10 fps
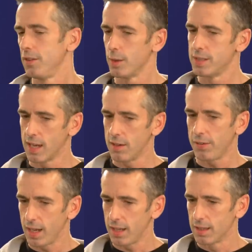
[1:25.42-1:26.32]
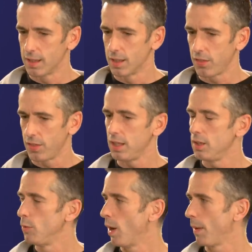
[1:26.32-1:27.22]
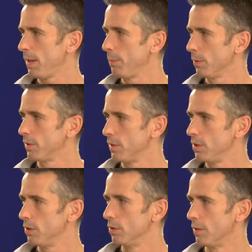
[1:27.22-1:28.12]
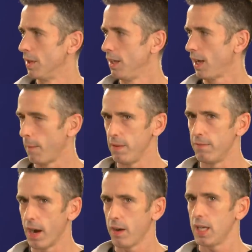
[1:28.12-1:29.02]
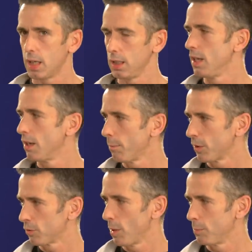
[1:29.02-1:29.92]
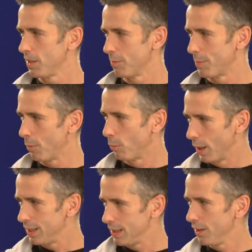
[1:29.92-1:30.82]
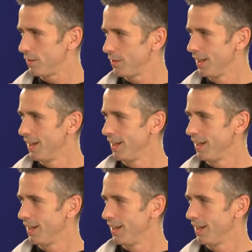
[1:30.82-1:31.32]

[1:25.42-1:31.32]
it. So identify yeah. the thing you want people to do, and be very clear and prescriptive about what it is